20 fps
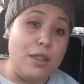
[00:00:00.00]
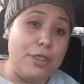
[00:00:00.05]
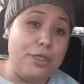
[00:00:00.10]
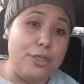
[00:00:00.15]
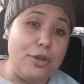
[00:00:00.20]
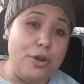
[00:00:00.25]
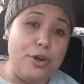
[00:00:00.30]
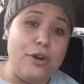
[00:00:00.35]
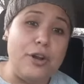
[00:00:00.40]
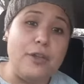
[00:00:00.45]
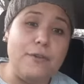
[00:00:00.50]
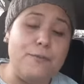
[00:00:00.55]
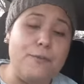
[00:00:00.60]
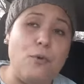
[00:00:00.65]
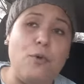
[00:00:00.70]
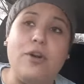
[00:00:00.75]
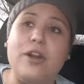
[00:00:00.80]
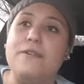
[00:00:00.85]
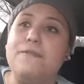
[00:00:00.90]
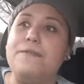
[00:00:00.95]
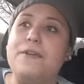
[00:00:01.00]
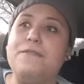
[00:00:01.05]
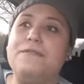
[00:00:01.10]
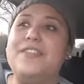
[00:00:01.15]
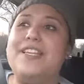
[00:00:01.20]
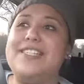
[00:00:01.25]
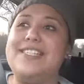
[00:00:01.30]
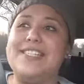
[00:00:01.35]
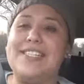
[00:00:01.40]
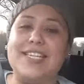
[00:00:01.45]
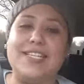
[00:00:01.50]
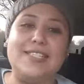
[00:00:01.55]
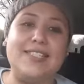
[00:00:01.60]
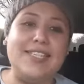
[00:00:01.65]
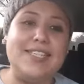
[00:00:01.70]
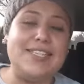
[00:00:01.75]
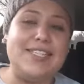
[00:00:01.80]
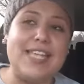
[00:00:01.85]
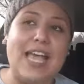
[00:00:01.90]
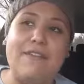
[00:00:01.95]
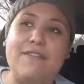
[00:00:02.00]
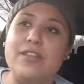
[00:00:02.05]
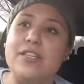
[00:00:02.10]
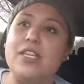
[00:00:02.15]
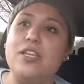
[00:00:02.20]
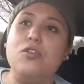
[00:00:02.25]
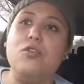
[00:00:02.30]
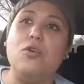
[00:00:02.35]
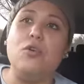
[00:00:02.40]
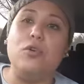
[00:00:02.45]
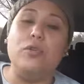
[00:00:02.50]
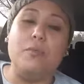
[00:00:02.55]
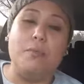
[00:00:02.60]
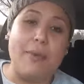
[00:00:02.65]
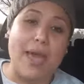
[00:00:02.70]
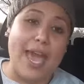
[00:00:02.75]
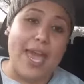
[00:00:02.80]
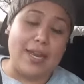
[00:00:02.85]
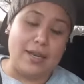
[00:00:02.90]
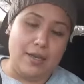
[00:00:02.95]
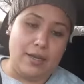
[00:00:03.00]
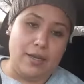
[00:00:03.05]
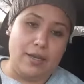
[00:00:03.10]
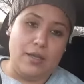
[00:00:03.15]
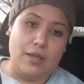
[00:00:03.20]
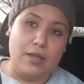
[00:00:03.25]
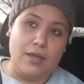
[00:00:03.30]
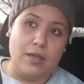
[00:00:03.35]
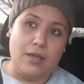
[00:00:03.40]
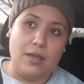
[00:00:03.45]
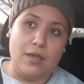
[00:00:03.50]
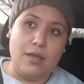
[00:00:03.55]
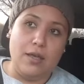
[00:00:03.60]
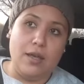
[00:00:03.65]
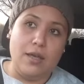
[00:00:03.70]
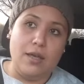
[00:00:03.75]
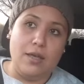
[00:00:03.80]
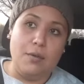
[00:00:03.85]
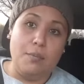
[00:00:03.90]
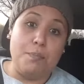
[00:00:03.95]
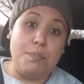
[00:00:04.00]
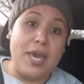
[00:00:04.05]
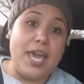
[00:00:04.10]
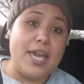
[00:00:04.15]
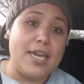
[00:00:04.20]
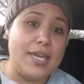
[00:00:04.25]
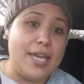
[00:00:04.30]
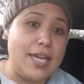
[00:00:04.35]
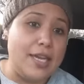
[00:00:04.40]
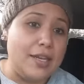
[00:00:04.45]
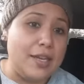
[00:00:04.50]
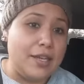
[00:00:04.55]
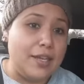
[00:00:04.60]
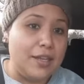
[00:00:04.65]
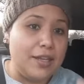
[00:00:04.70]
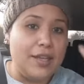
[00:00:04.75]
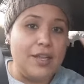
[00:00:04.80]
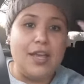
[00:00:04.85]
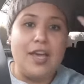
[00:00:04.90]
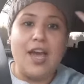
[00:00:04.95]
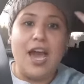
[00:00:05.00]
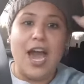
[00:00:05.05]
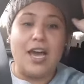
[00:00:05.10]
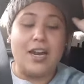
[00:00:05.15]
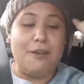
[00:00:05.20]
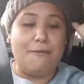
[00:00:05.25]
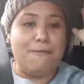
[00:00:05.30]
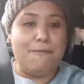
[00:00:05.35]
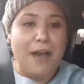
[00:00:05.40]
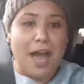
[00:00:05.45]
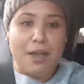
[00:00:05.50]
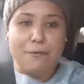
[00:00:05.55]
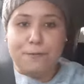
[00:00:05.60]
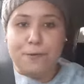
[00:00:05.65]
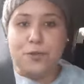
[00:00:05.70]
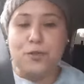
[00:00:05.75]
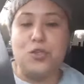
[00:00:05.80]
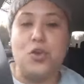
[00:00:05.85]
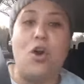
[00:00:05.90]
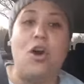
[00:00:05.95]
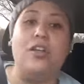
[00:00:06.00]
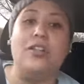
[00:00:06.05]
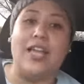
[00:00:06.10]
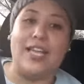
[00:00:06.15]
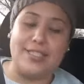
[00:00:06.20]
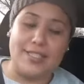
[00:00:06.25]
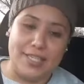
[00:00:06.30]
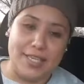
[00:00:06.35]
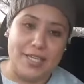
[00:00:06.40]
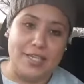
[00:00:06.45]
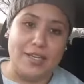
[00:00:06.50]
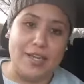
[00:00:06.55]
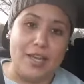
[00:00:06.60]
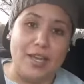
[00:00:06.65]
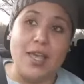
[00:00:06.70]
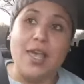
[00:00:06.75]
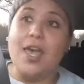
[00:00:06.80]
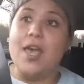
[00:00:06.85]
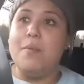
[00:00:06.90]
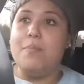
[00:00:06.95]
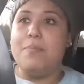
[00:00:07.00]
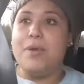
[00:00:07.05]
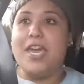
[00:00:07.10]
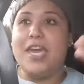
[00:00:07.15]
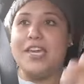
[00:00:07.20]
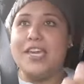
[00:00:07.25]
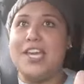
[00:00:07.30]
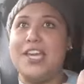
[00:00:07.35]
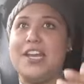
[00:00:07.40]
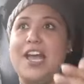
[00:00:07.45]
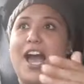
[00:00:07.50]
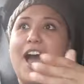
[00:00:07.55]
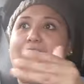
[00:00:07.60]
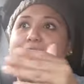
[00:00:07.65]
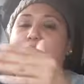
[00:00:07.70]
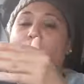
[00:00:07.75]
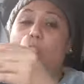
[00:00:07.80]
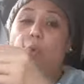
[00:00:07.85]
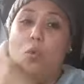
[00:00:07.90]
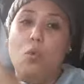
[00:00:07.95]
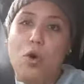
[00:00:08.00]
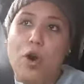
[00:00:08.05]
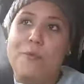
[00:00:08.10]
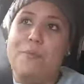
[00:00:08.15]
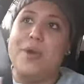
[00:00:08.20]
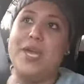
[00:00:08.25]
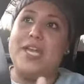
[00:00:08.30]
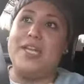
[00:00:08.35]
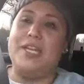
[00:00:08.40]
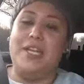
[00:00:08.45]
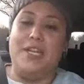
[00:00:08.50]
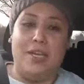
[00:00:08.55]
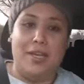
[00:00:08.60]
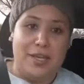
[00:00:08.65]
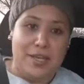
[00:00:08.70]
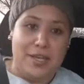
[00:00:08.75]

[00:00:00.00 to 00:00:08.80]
30, 40, 50, 60, 70 year old men picking on a five foot tall Latina, picking on a woman,